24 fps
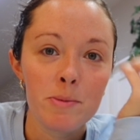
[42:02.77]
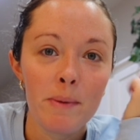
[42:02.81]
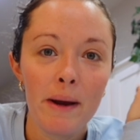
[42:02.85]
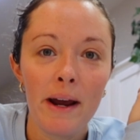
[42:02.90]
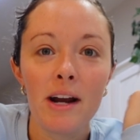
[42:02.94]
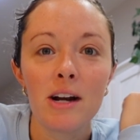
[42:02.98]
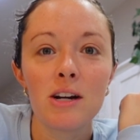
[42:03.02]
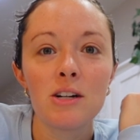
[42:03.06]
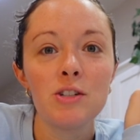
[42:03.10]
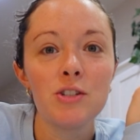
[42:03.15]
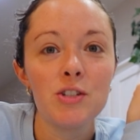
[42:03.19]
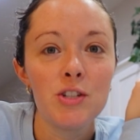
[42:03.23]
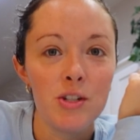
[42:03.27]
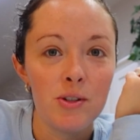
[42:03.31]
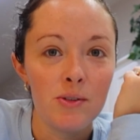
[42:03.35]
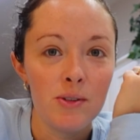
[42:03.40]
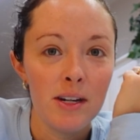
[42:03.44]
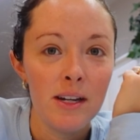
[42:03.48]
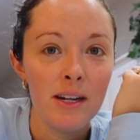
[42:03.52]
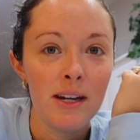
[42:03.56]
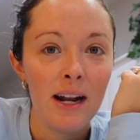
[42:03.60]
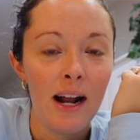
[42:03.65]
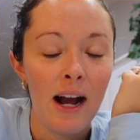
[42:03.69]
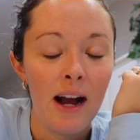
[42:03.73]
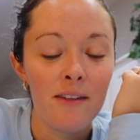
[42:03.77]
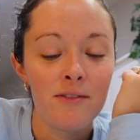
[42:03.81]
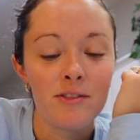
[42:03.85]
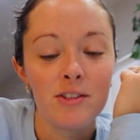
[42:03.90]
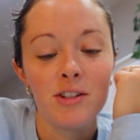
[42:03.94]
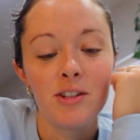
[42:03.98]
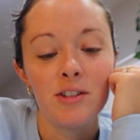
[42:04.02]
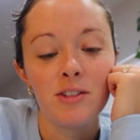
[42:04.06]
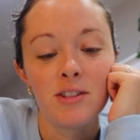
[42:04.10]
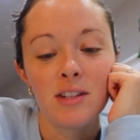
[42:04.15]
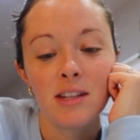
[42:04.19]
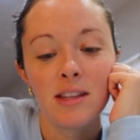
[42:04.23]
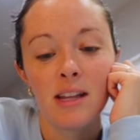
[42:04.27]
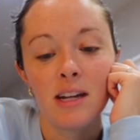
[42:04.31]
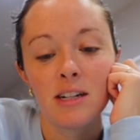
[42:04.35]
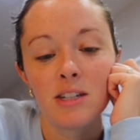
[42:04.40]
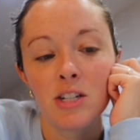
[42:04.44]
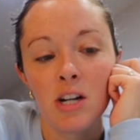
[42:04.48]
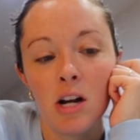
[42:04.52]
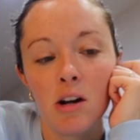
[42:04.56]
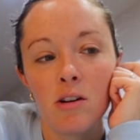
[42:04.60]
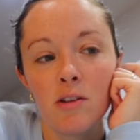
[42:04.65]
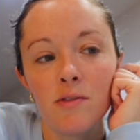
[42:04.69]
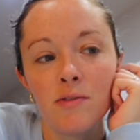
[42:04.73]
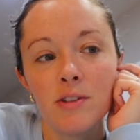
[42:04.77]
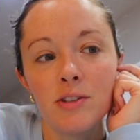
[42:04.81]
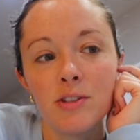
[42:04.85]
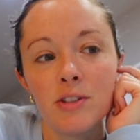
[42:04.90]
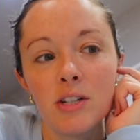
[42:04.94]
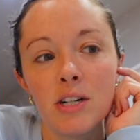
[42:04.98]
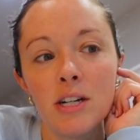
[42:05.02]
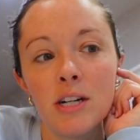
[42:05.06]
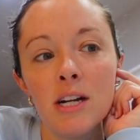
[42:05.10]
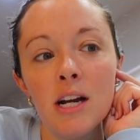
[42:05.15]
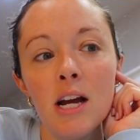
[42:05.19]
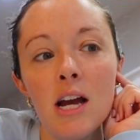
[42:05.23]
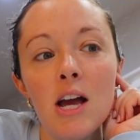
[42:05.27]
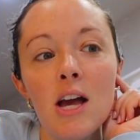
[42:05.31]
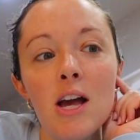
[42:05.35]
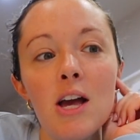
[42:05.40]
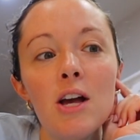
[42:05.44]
my hair and do it after using that shower filter.